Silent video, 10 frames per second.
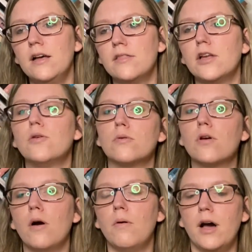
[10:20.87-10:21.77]
then you would
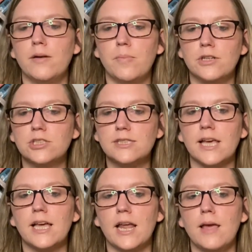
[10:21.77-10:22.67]
go on, but she's
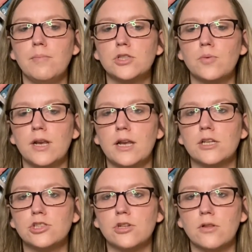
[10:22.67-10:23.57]
like in an in-between, and
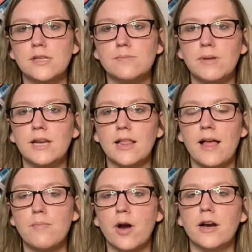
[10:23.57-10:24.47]
this Midnight
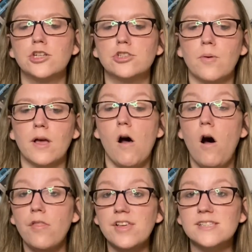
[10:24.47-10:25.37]
Library is showing
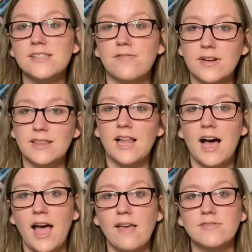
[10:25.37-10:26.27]
all these different
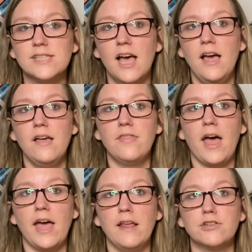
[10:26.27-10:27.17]
lives
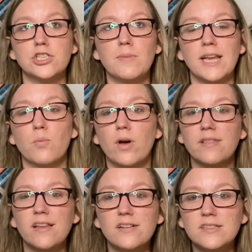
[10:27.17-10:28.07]
that if she made
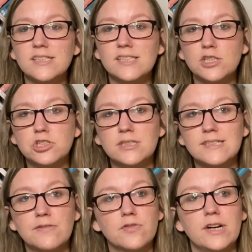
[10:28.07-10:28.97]
one little decision
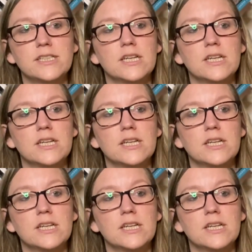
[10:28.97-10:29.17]
different,